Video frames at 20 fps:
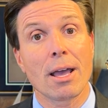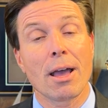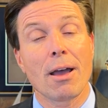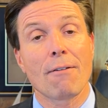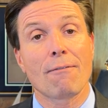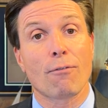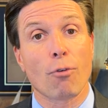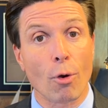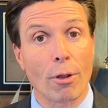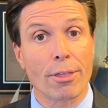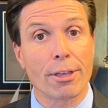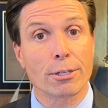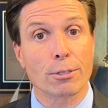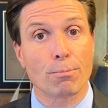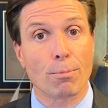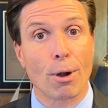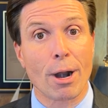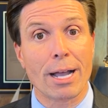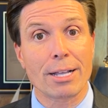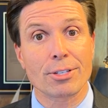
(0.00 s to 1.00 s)
for this
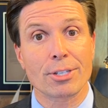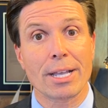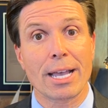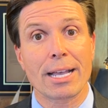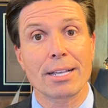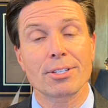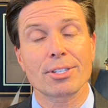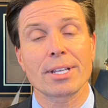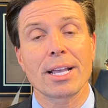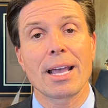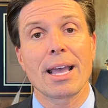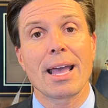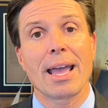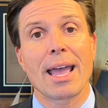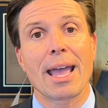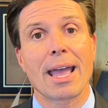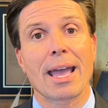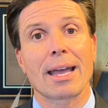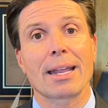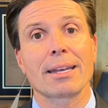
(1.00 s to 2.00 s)
process.
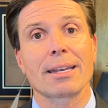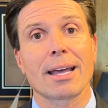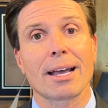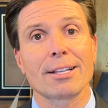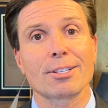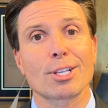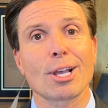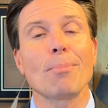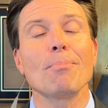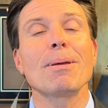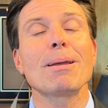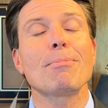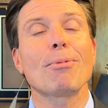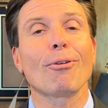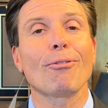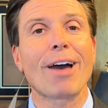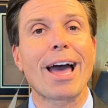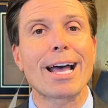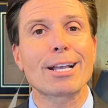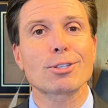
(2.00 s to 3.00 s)
And some people
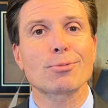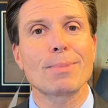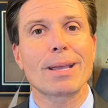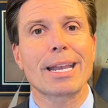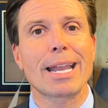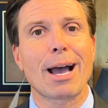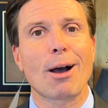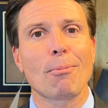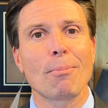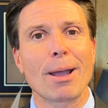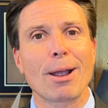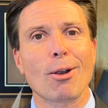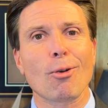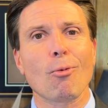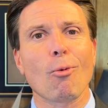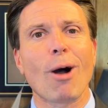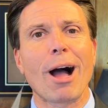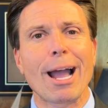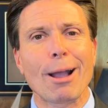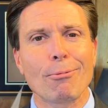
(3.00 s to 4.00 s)
have asked me, now, Mayor,
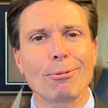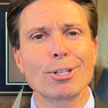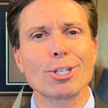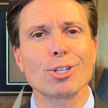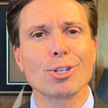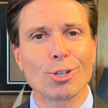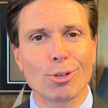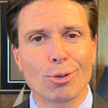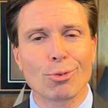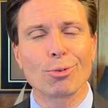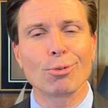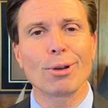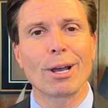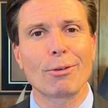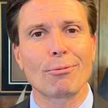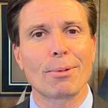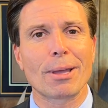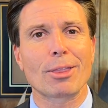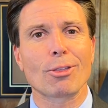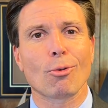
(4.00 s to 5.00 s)
why would you
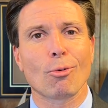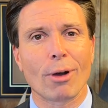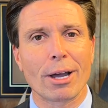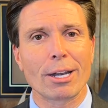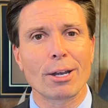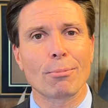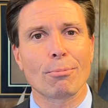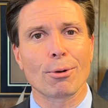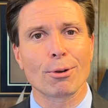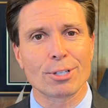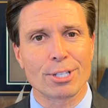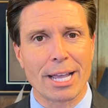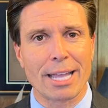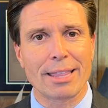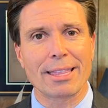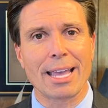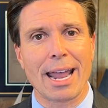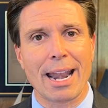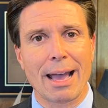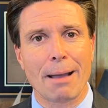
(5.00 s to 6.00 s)
have been the one to
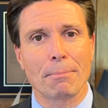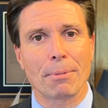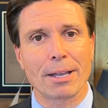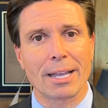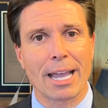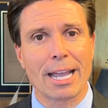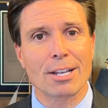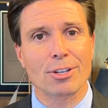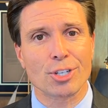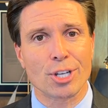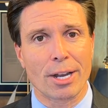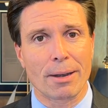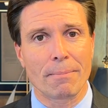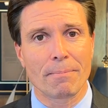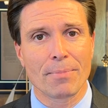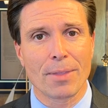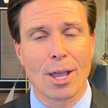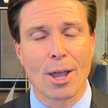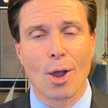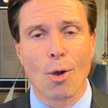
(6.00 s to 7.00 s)
present that application?
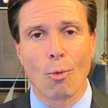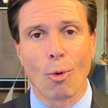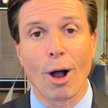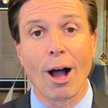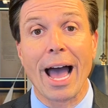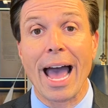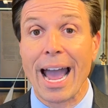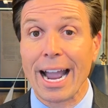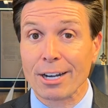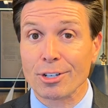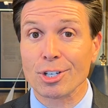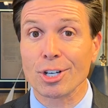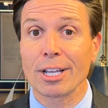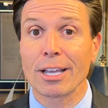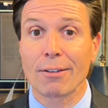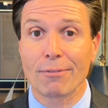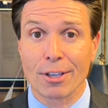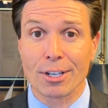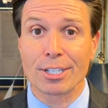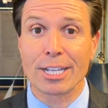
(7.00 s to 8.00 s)
Well, actually,
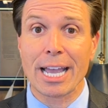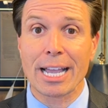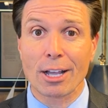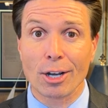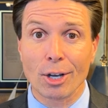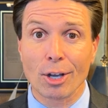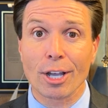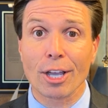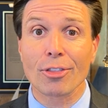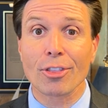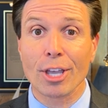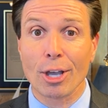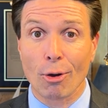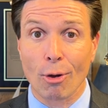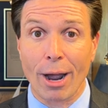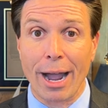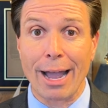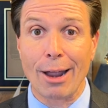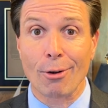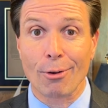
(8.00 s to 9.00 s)
if you take a look at the
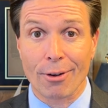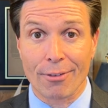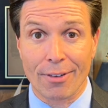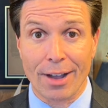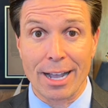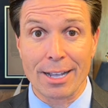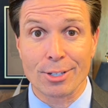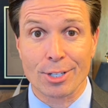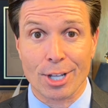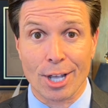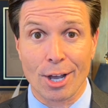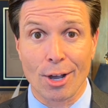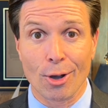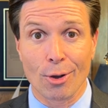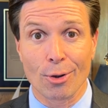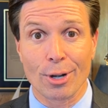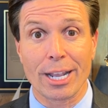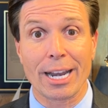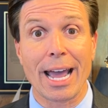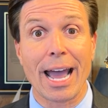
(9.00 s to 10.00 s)
Ohio Revised
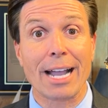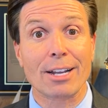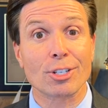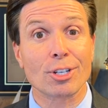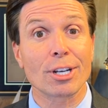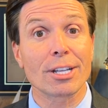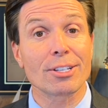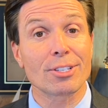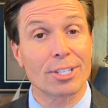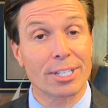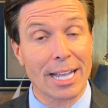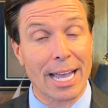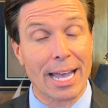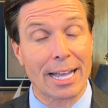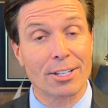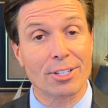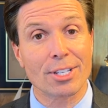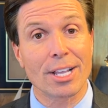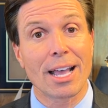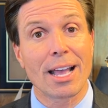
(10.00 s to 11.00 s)
Code, it actually
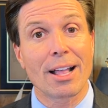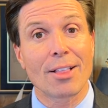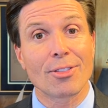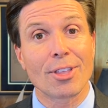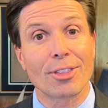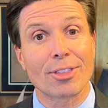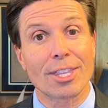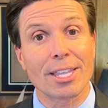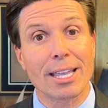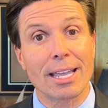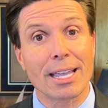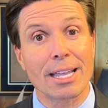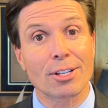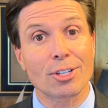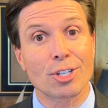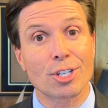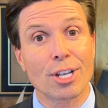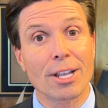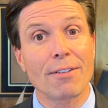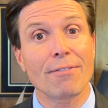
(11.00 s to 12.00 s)
says that the
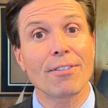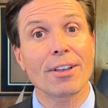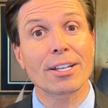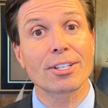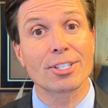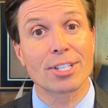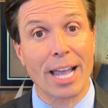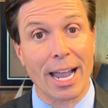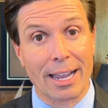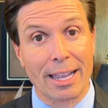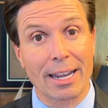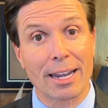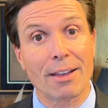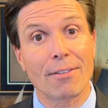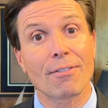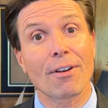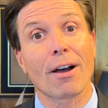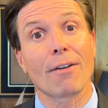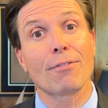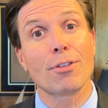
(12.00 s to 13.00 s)
chief
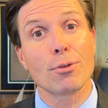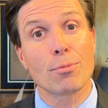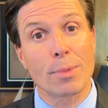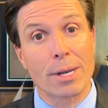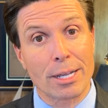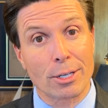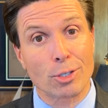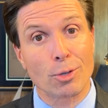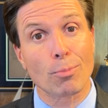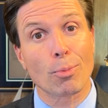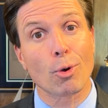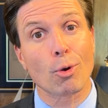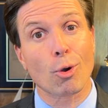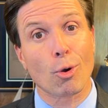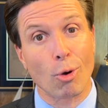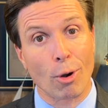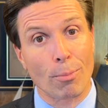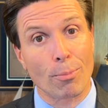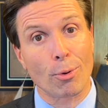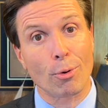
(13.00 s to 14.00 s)
executive of the municipal
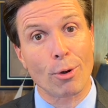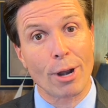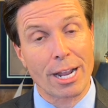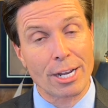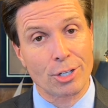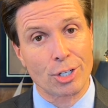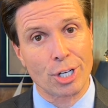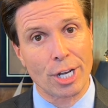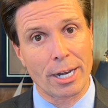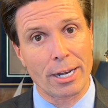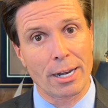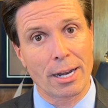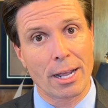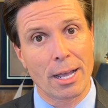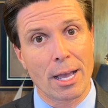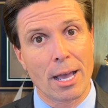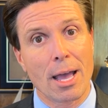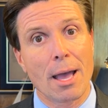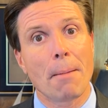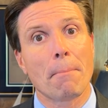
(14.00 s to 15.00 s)
corporation
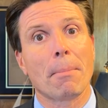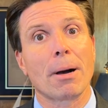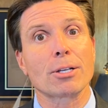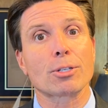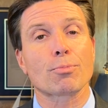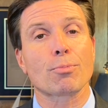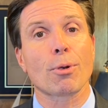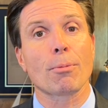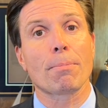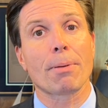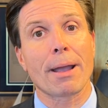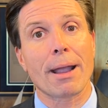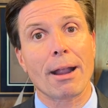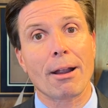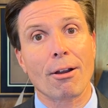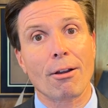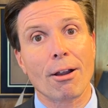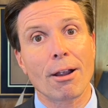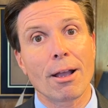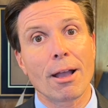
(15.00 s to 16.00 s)
must
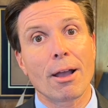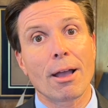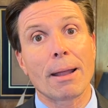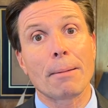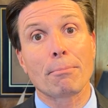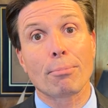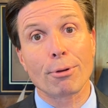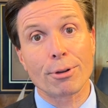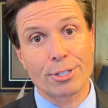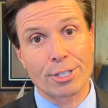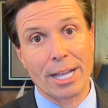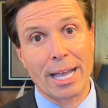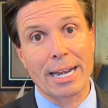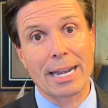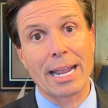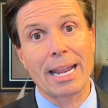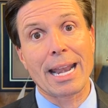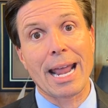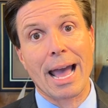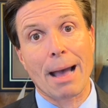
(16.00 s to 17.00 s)
prepare and present
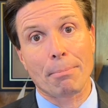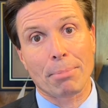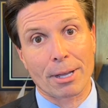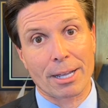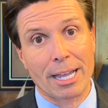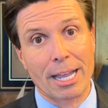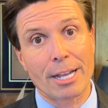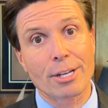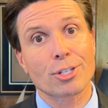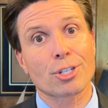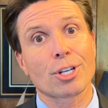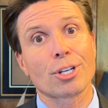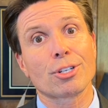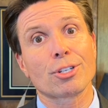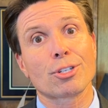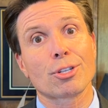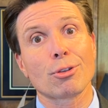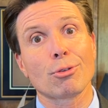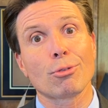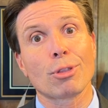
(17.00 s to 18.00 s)
an application
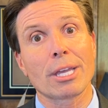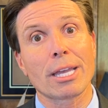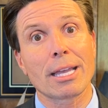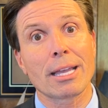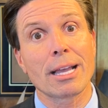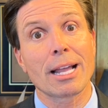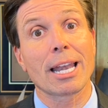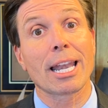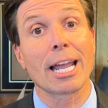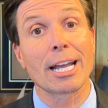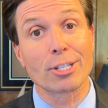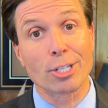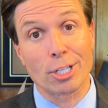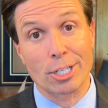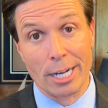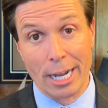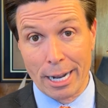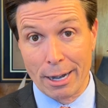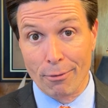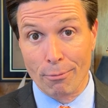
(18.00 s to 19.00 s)
to the
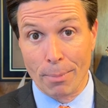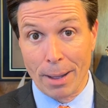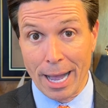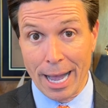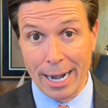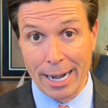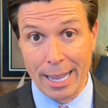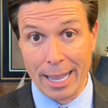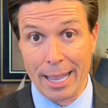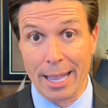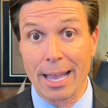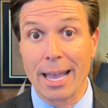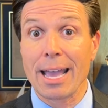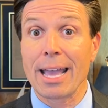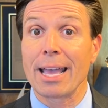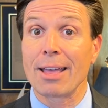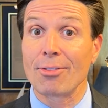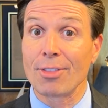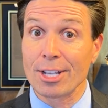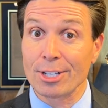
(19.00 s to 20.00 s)
legislative body.
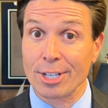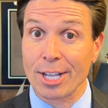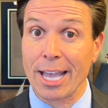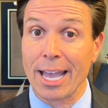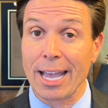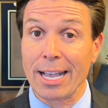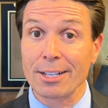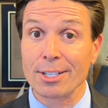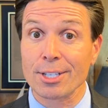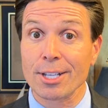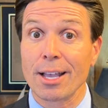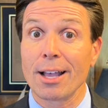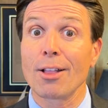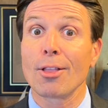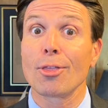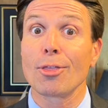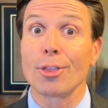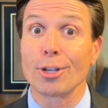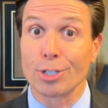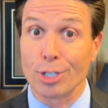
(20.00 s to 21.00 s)
In this case,
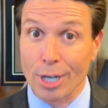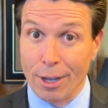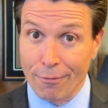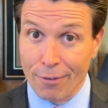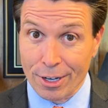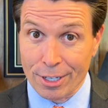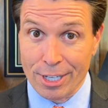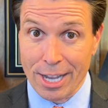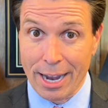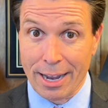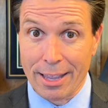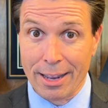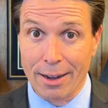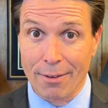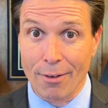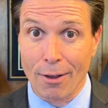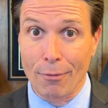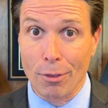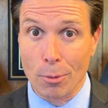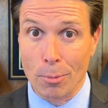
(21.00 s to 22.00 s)
the chief
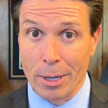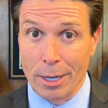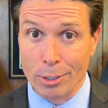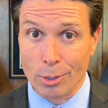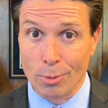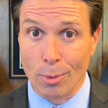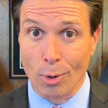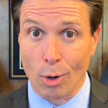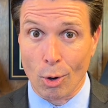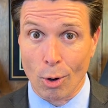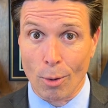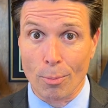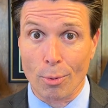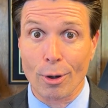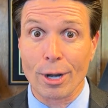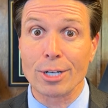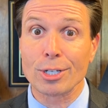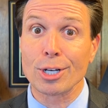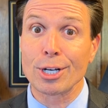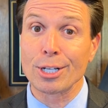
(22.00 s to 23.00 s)
executive of the municipal
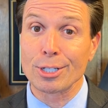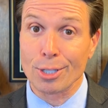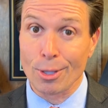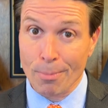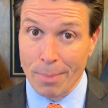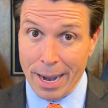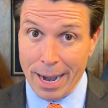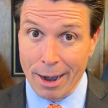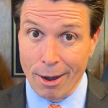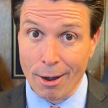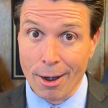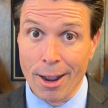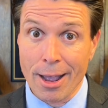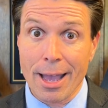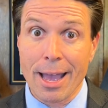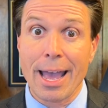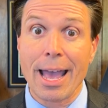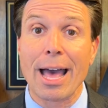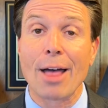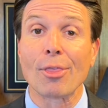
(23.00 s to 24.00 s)
corporation is the mayor,
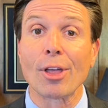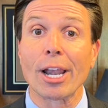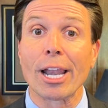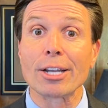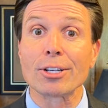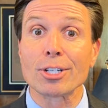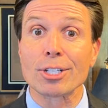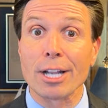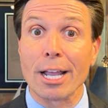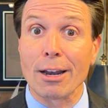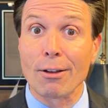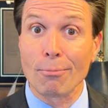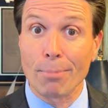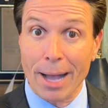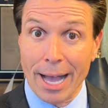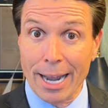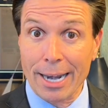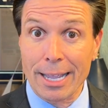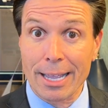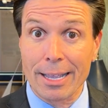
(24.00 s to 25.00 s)
and the legislative
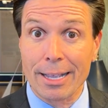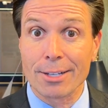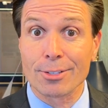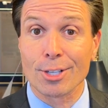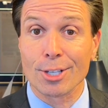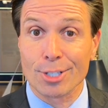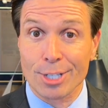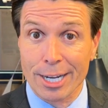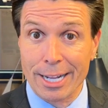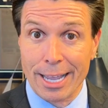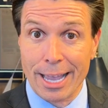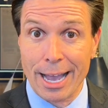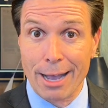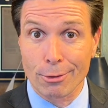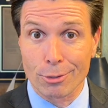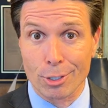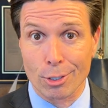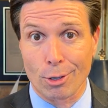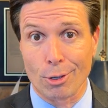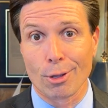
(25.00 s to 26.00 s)
body is the city
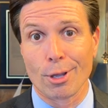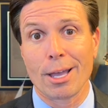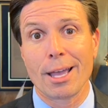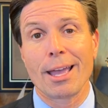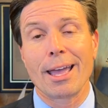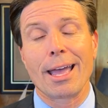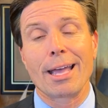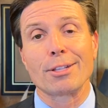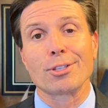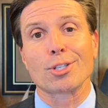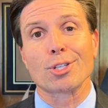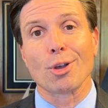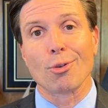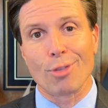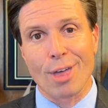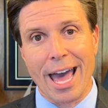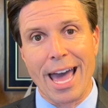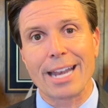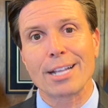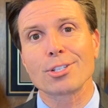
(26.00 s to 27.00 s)
council. And so
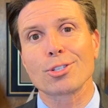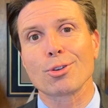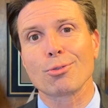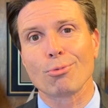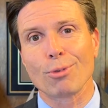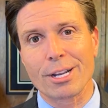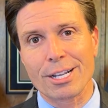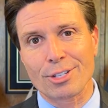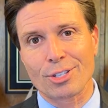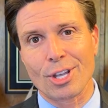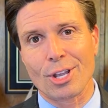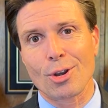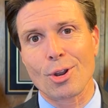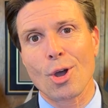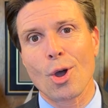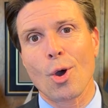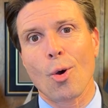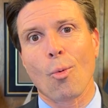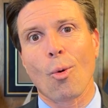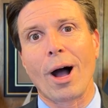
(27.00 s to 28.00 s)
that is the reason
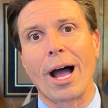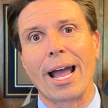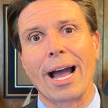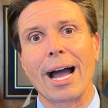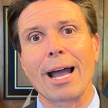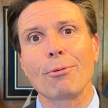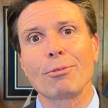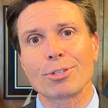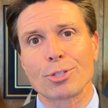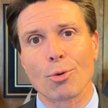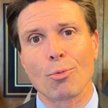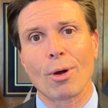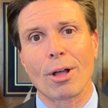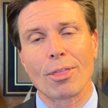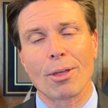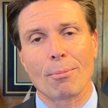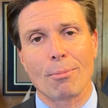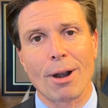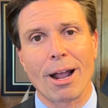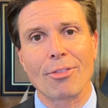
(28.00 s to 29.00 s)
why I was the one
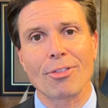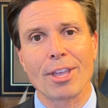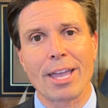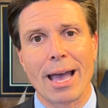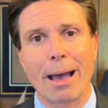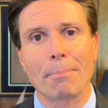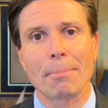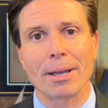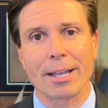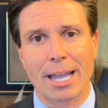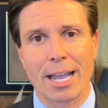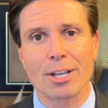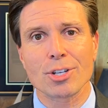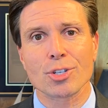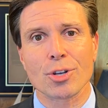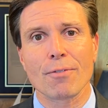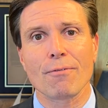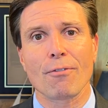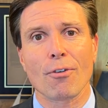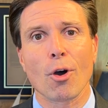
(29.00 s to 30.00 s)
that brought the
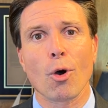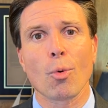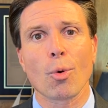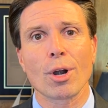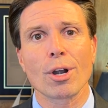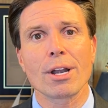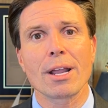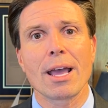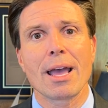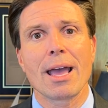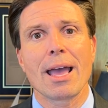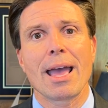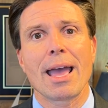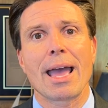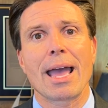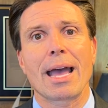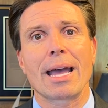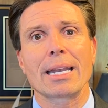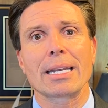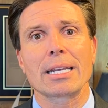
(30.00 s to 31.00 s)
application forward.
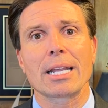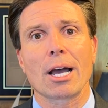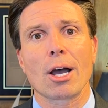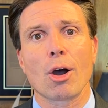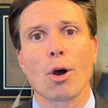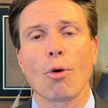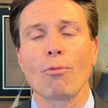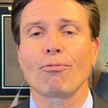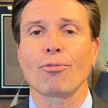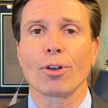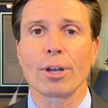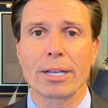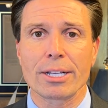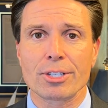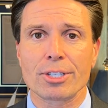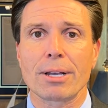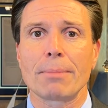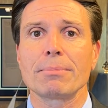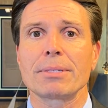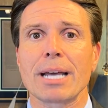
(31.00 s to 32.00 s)
and hopefully
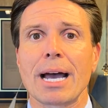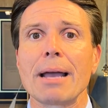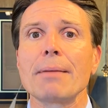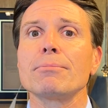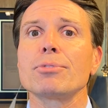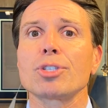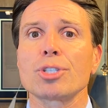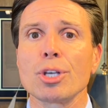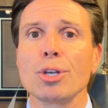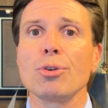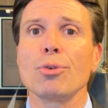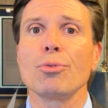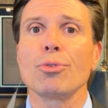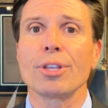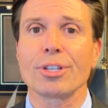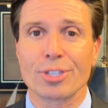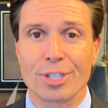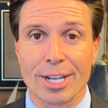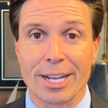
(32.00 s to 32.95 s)
sometime soon the city